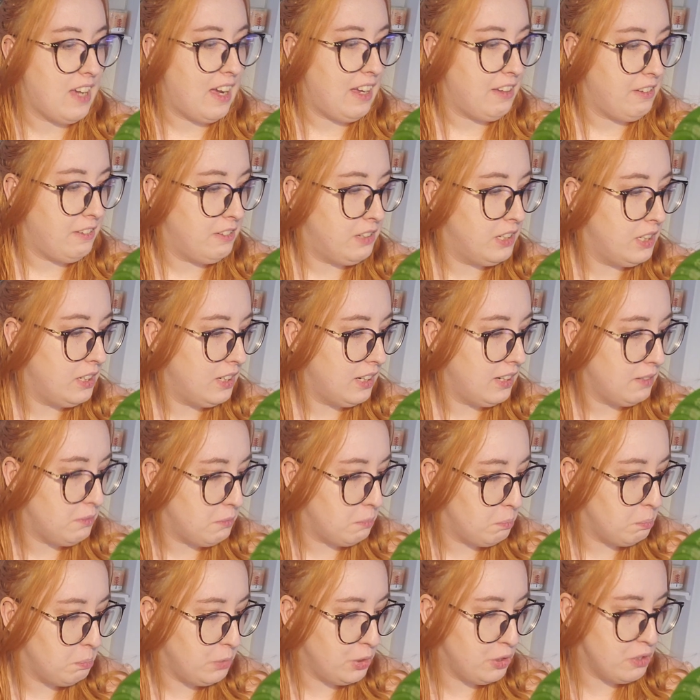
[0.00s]

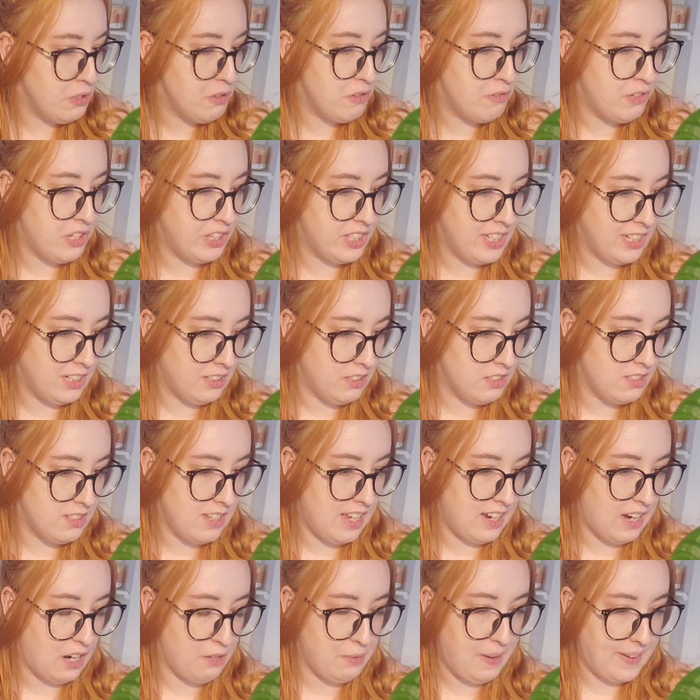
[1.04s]
I've moved things
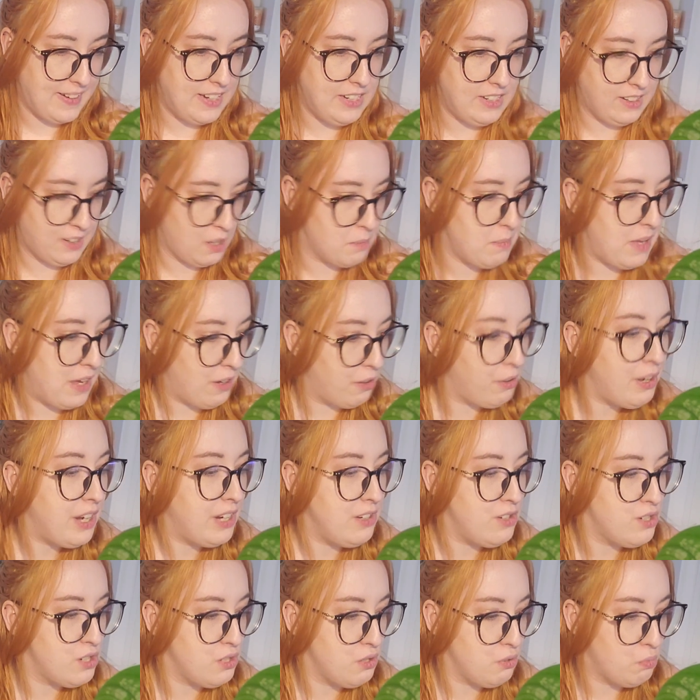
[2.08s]
that are ready to come out
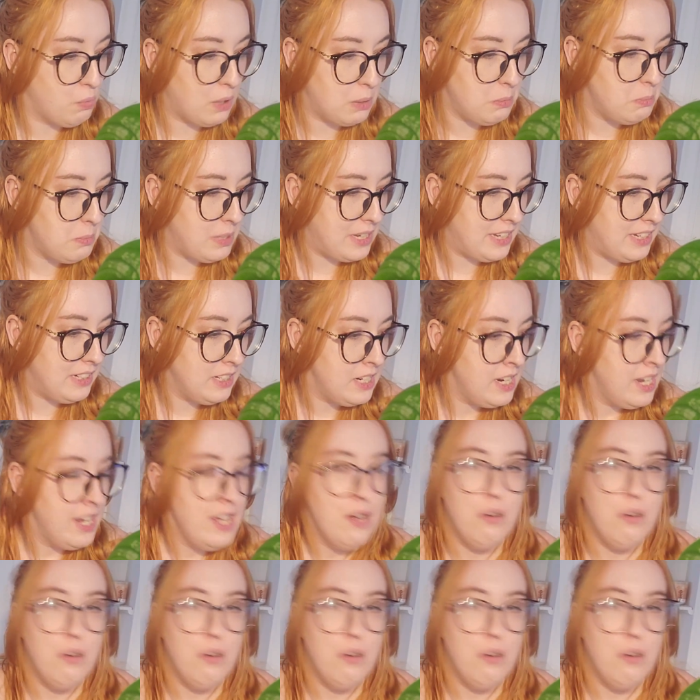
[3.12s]
into one bin,